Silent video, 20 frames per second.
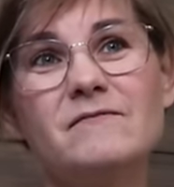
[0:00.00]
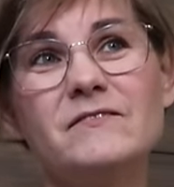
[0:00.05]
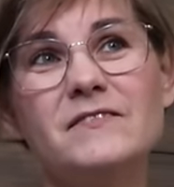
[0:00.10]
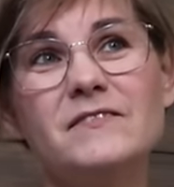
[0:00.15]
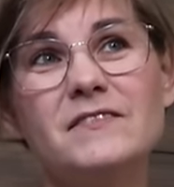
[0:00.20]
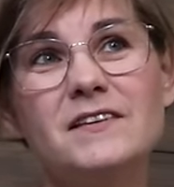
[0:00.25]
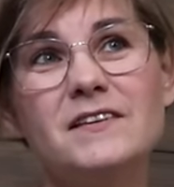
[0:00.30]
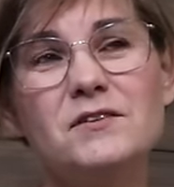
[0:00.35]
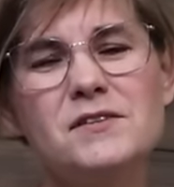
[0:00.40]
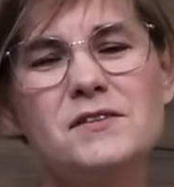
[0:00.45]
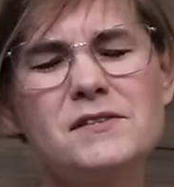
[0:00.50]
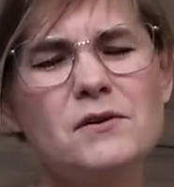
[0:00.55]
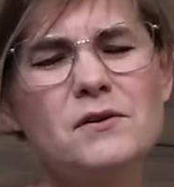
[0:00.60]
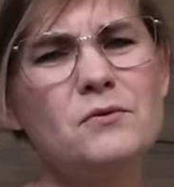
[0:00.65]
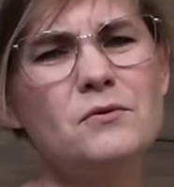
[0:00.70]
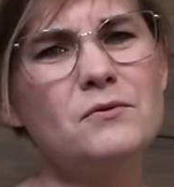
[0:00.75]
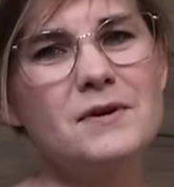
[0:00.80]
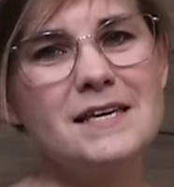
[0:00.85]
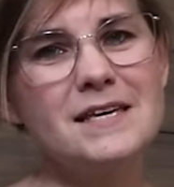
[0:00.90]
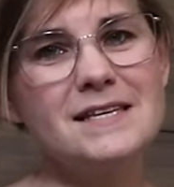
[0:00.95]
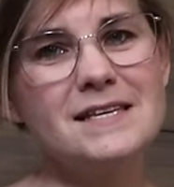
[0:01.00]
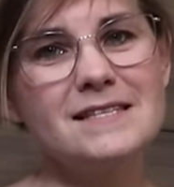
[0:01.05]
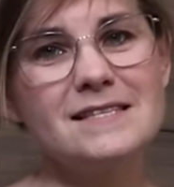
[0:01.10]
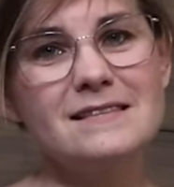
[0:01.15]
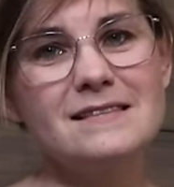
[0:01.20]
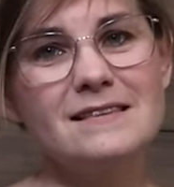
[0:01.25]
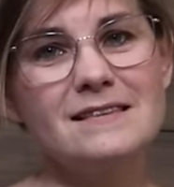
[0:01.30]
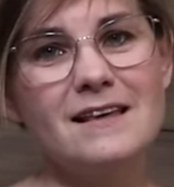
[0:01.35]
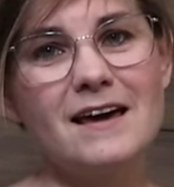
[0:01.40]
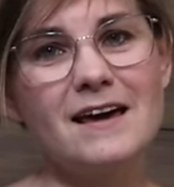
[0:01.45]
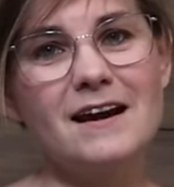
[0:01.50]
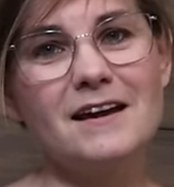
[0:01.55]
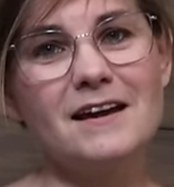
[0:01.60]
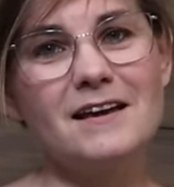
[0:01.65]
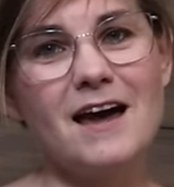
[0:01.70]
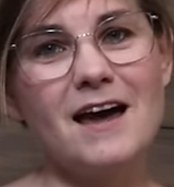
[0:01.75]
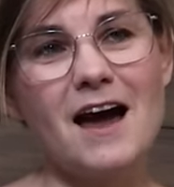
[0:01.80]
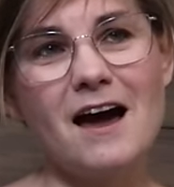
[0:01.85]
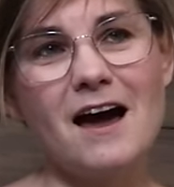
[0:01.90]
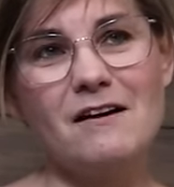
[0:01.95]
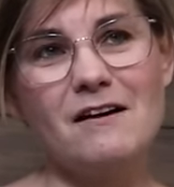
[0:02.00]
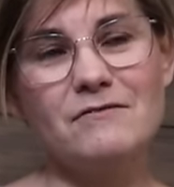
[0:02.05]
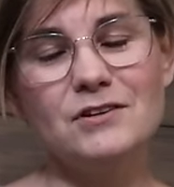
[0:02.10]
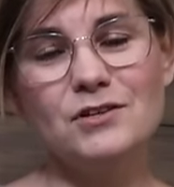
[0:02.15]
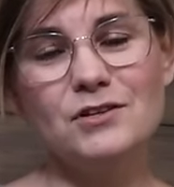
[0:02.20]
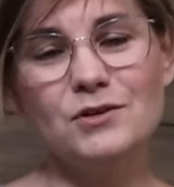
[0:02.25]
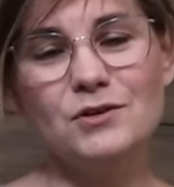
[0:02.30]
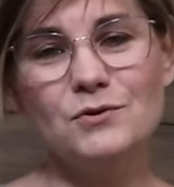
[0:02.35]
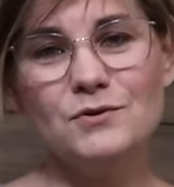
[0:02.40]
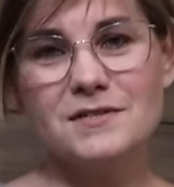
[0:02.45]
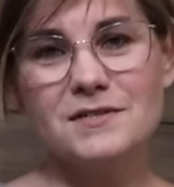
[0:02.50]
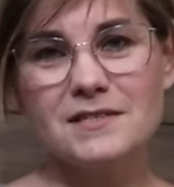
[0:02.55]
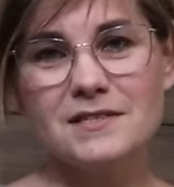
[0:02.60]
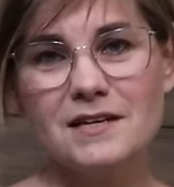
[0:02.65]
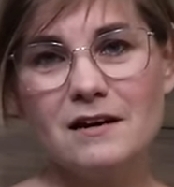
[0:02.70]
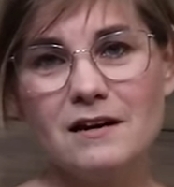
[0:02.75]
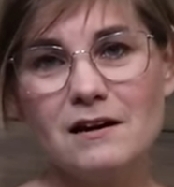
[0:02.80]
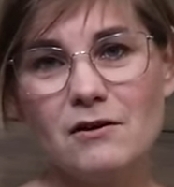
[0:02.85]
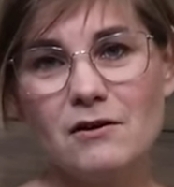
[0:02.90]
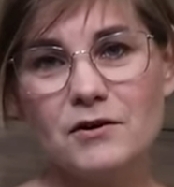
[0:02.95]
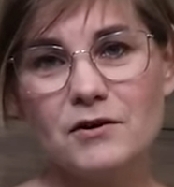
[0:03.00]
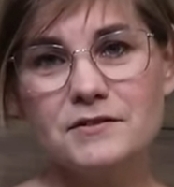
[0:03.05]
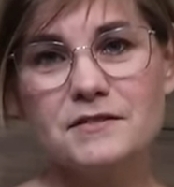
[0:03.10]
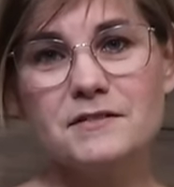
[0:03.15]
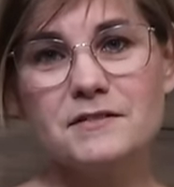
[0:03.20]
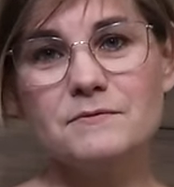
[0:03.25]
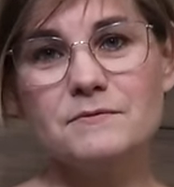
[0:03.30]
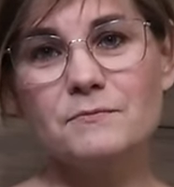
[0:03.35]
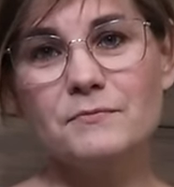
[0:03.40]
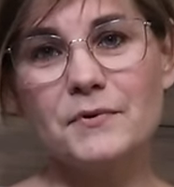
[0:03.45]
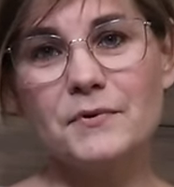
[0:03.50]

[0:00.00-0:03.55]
There's no reason that I haven't used it a lot.